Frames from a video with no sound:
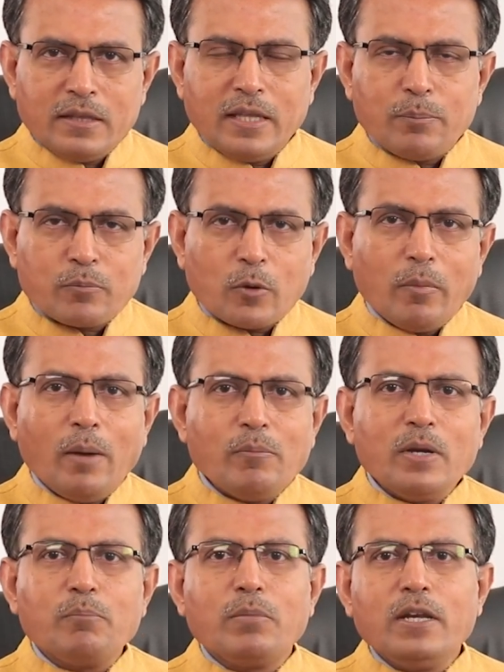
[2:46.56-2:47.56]
They
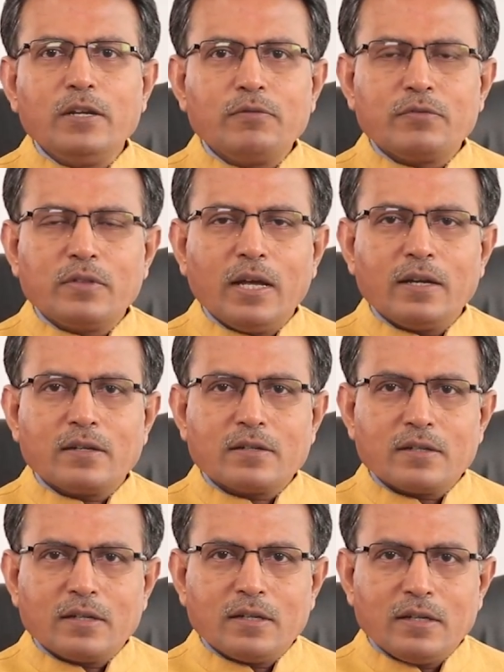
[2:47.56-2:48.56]
probably believe that
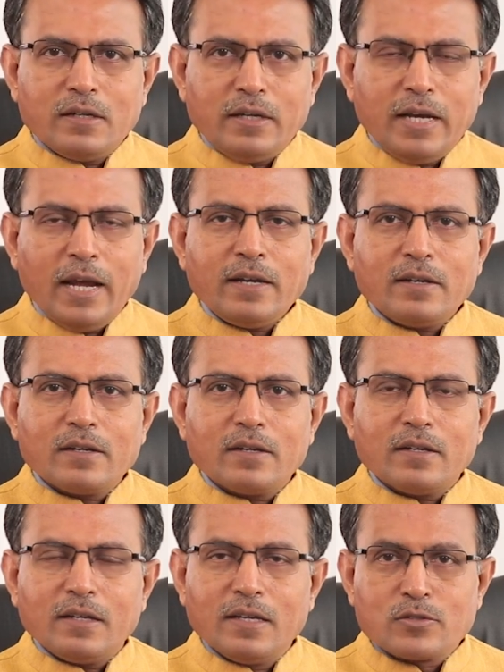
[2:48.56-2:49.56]
debt
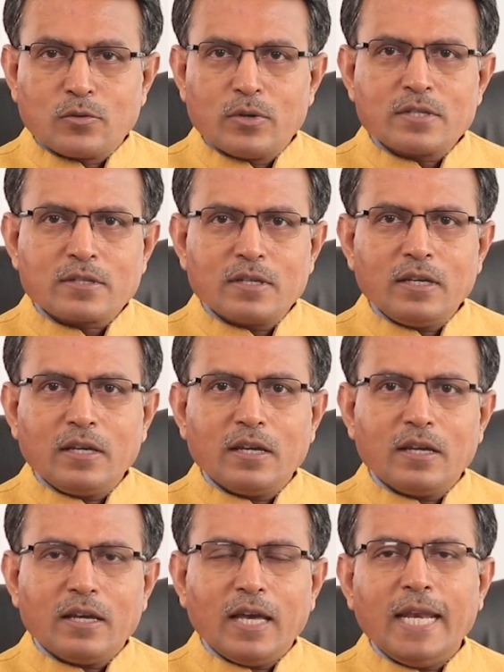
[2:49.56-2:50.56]
is risky
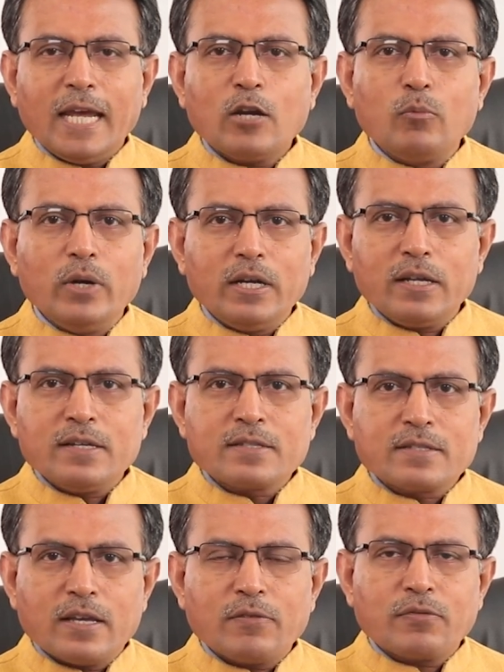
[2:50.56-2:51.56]
and equity is
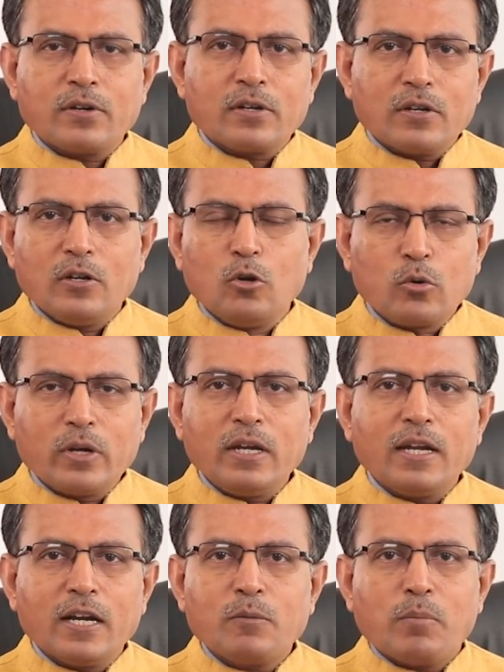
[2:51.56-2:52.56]
safer
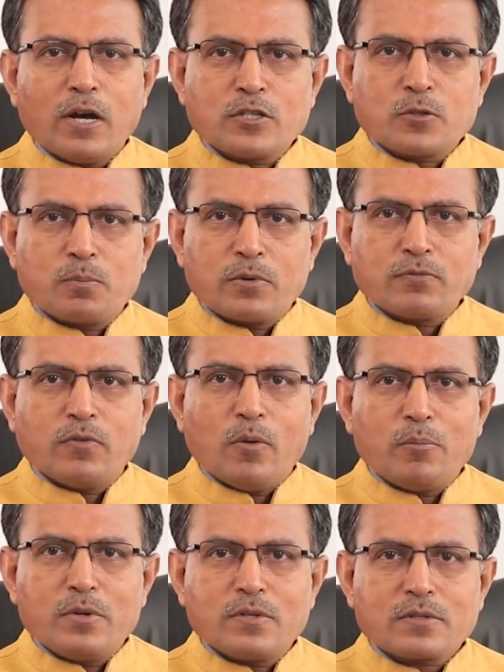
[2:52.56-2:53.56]
looking at past
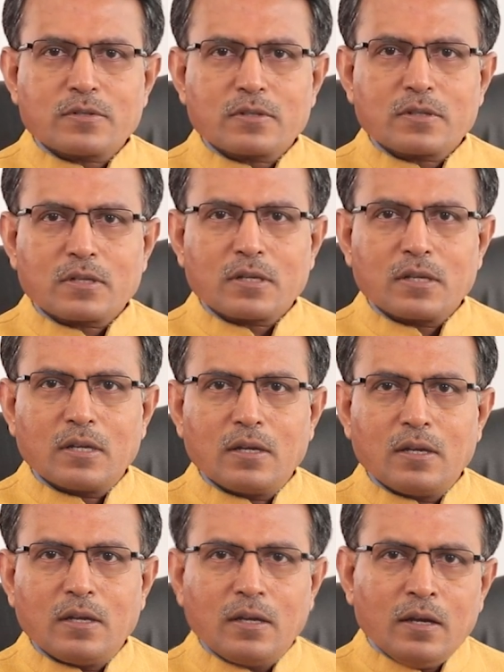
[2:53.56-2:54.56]
performance.
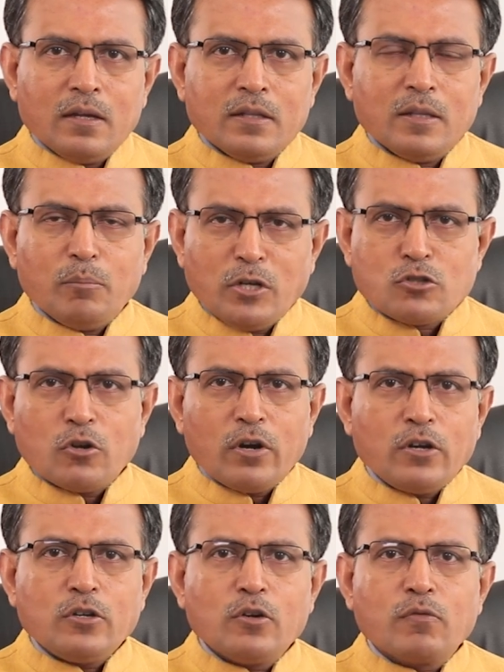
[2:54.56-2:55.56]
The
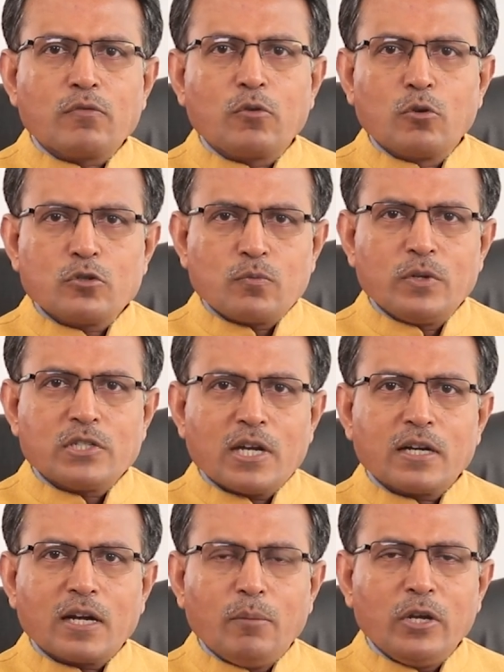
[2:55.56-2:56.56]
majority of flows which
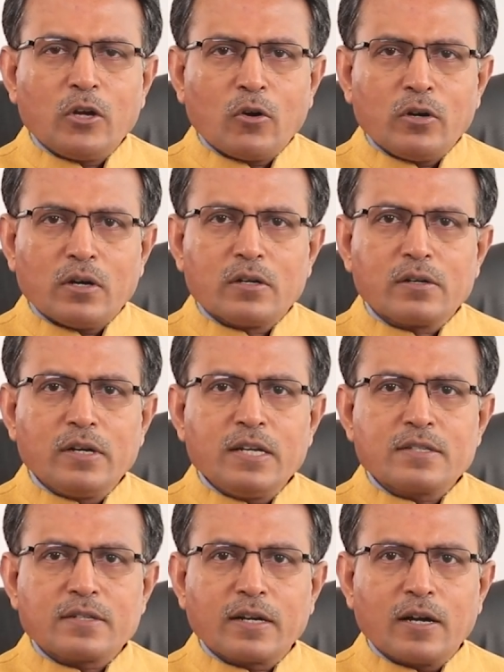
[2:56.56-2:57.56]
are coming on
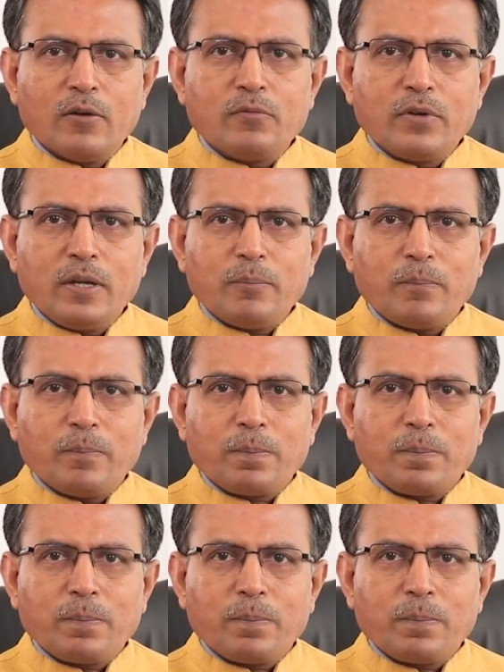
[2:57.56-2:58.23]
earnings recovery